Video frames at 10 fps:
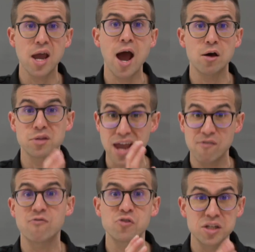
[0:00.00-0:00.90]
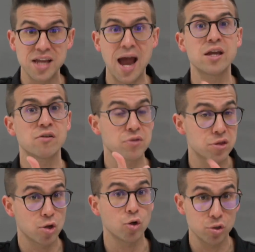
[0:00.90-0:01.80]
hours every day of
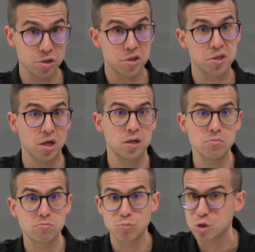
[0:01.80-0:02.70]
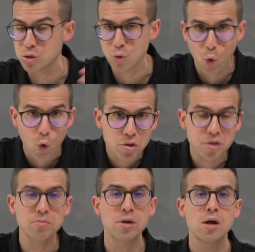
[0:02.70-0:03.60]
solid study, which is
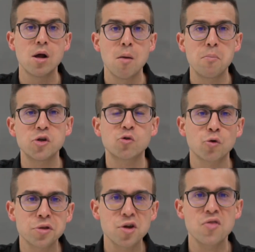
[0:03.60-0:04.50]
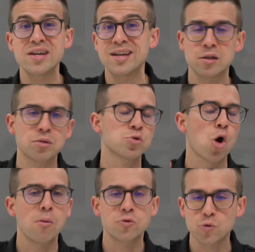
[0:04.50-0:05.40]
awesome, but you're also then getting some
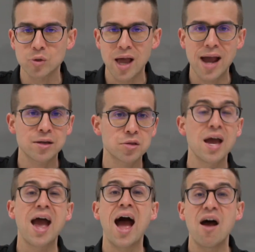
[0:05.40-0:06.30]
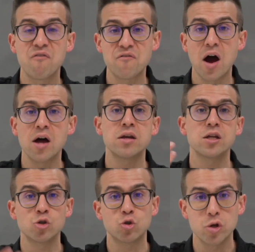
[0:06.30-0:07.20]
time to relax, have fun,
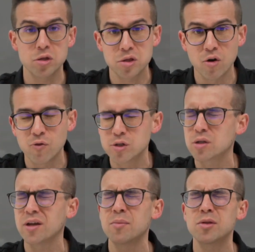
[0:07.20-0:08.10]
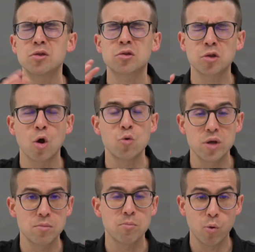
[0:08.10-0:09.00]
enjoy yourself, which is going to be so
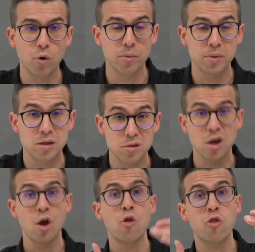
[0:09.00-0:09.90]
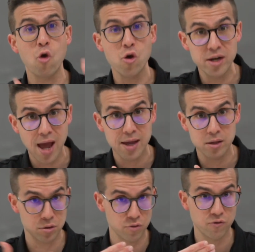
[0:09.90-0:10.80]
important because thirty
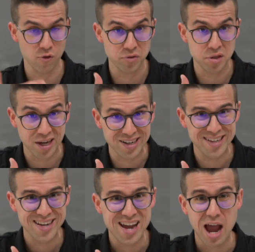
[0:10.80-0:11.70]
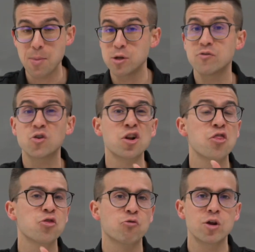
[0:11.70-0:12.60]
days of, of study, and then you've got a
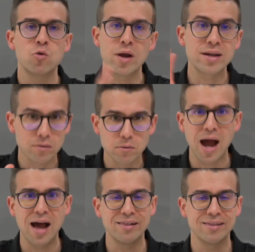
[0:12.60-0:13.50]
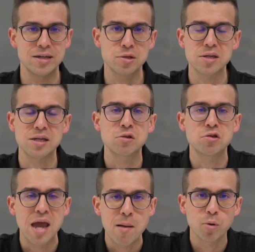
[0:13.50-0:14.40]
three-week at least
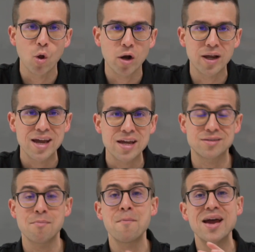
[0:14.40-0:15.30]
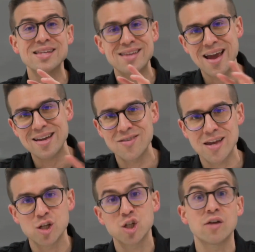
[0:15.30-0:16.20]
exam block. To maintain the
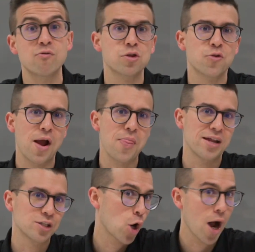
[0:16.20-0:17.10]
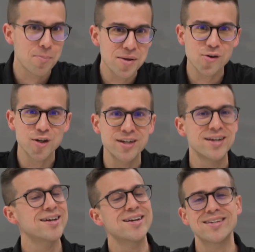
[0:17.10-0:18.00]
energy levels throughout that entire period,
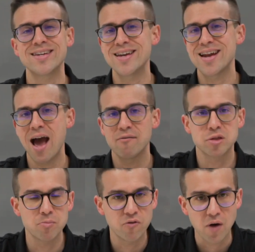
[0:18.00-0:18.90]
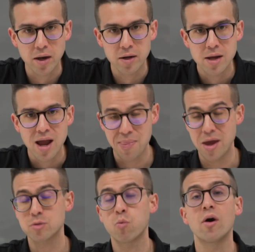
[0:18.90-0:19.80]
you need to have some fun. And
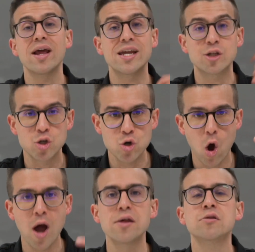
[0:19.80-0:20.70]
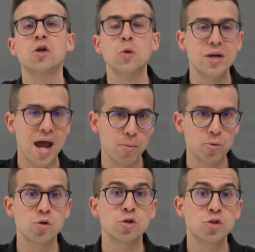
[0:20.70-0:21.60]
that's what each night is going to enable
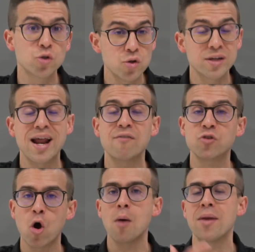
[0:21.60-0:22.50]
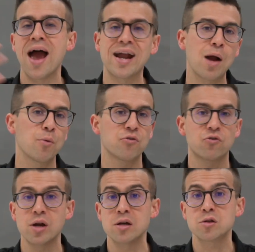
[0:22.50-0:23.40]
you to do. You're going to have time to hang out with
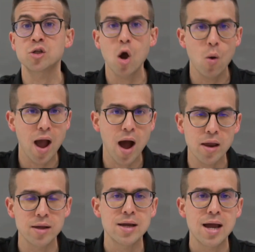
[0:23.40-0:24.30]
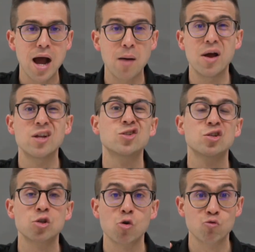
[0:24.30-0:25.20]
friends, go out, um, and
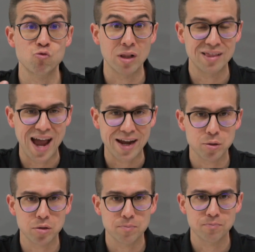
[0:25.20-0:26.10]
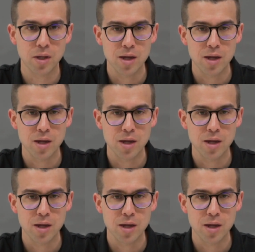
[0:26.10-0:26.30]
just relax.